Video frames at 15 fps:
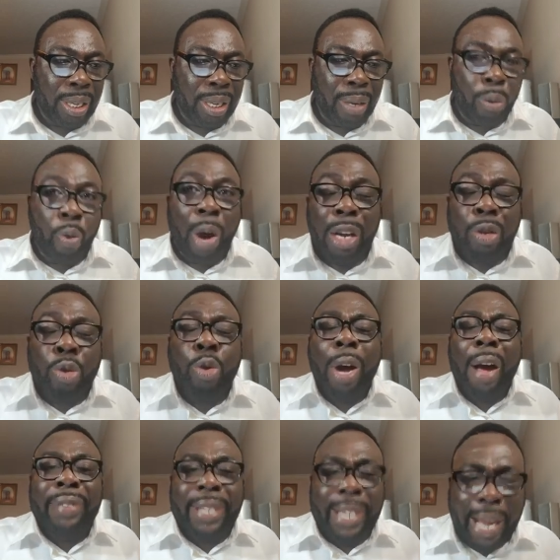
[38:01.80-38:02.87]
Once you
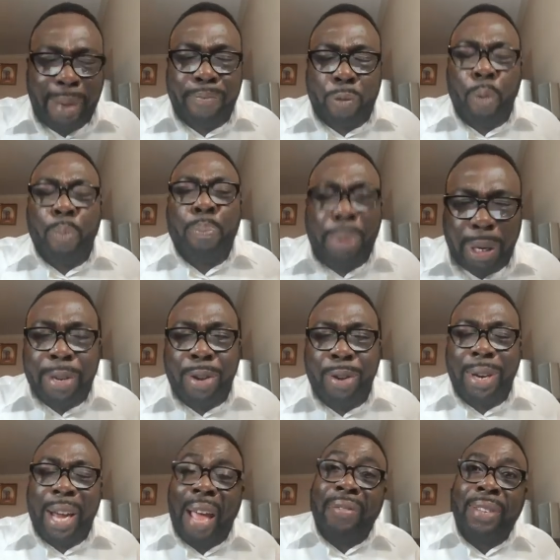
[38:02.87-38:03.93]
have time to build your
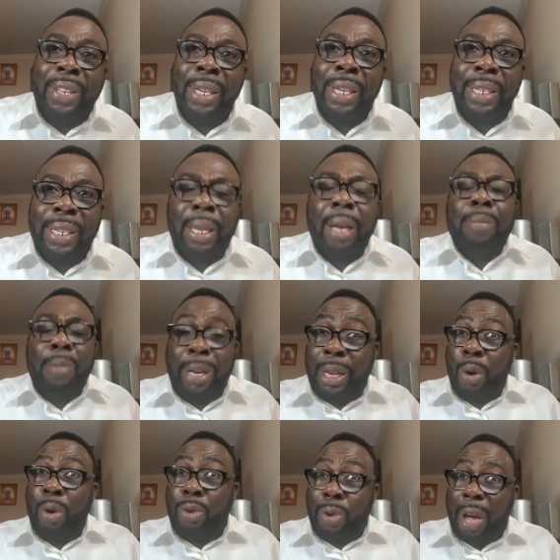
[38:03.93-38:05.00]
lives, somebody
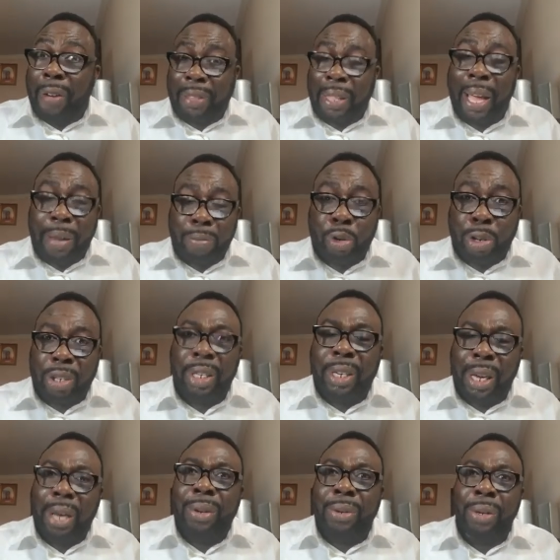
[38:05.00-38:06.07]
also have time to sit
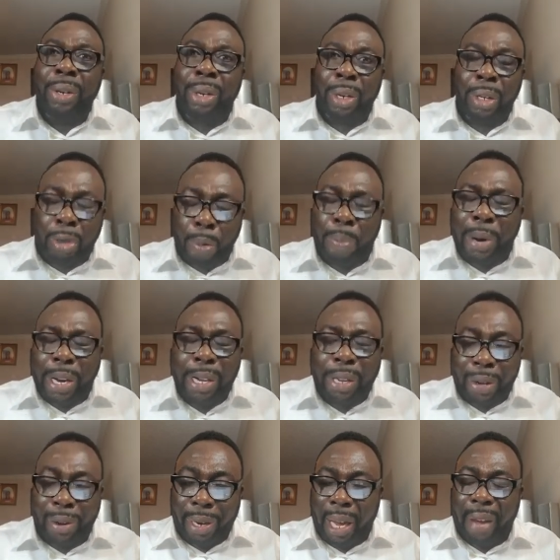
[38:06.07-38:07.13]
down, to bring
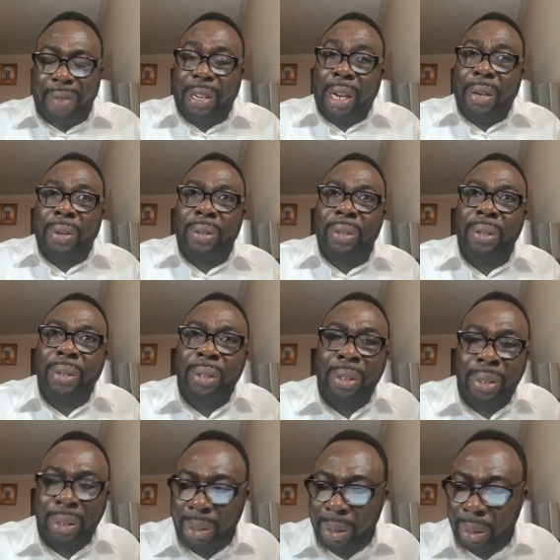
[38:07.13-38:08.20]
your life down.
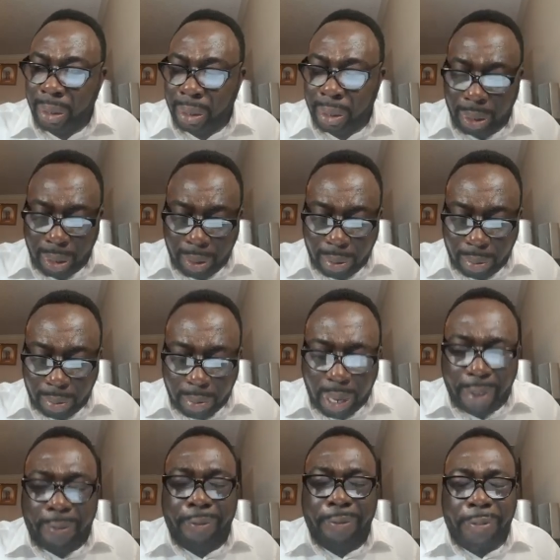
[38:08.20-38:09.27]

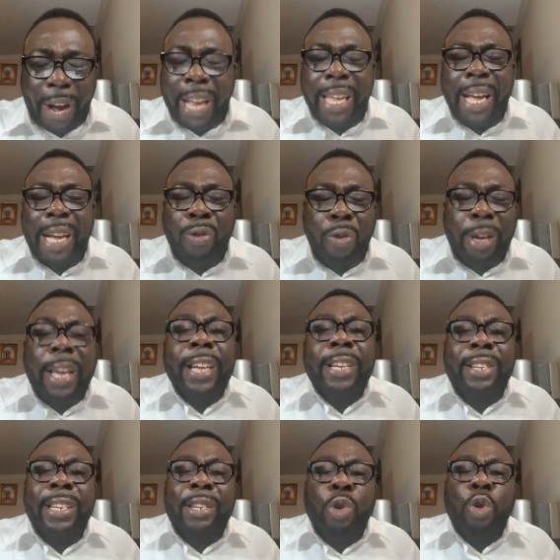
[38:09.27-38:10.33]
A fire
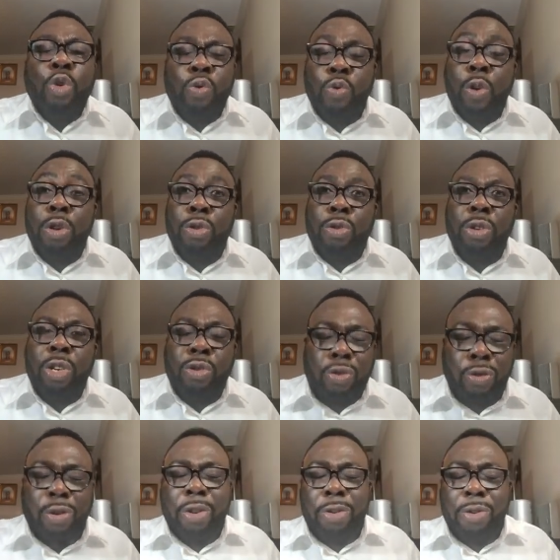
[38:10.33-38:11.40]
locate those who want to
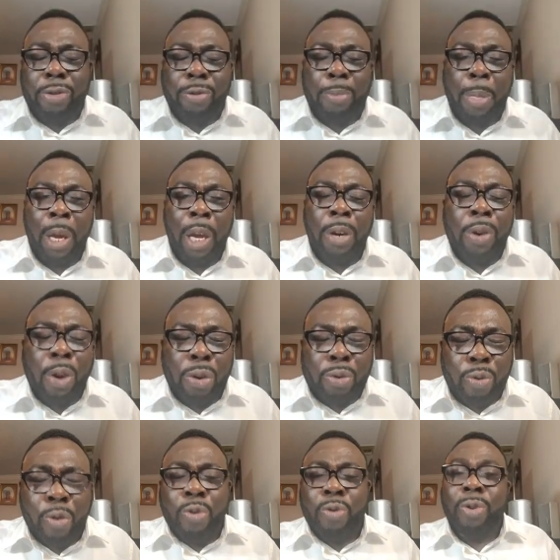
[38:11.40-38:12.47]
destroy you. Those
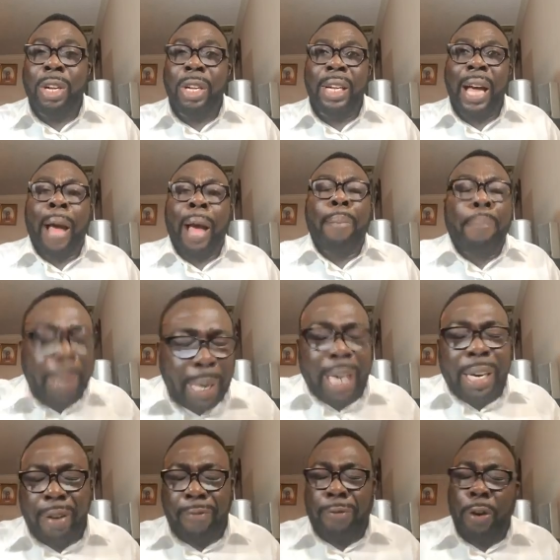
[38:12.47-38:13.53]
who are
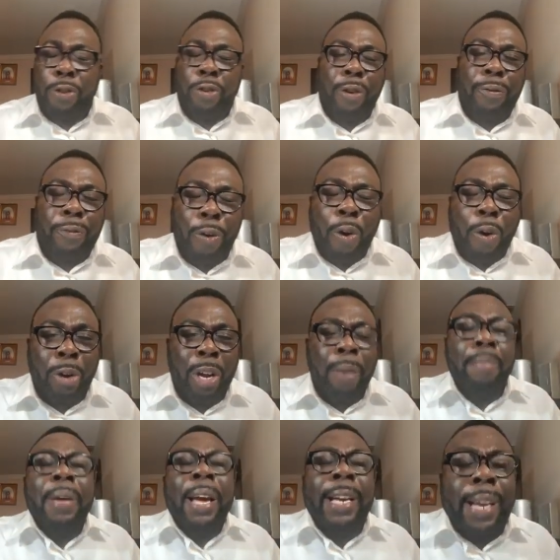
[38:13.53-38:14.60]
planning for your fall.
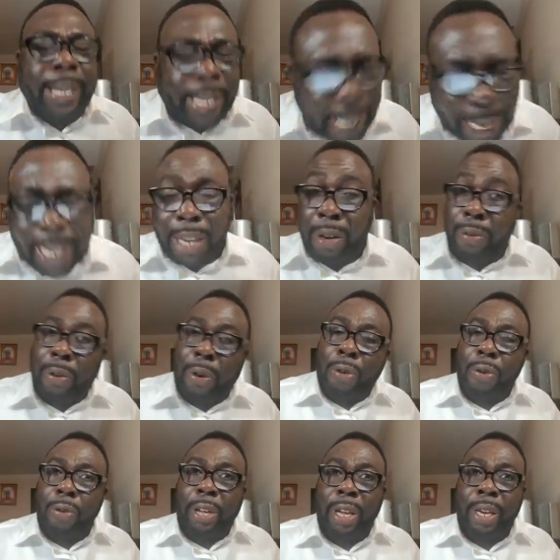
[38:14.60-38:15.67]
May the tender of God
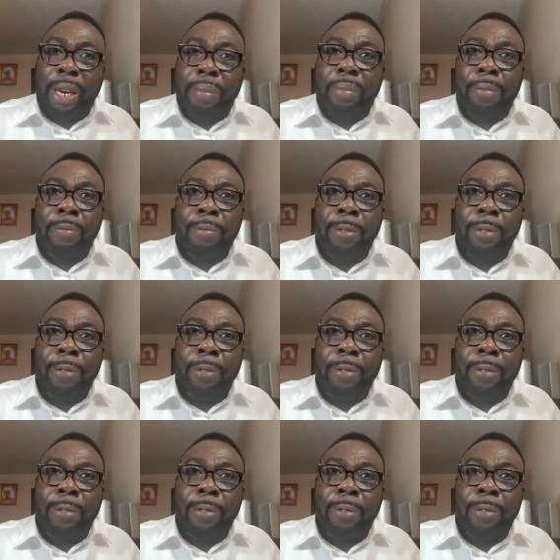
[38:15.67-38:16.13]
locate them.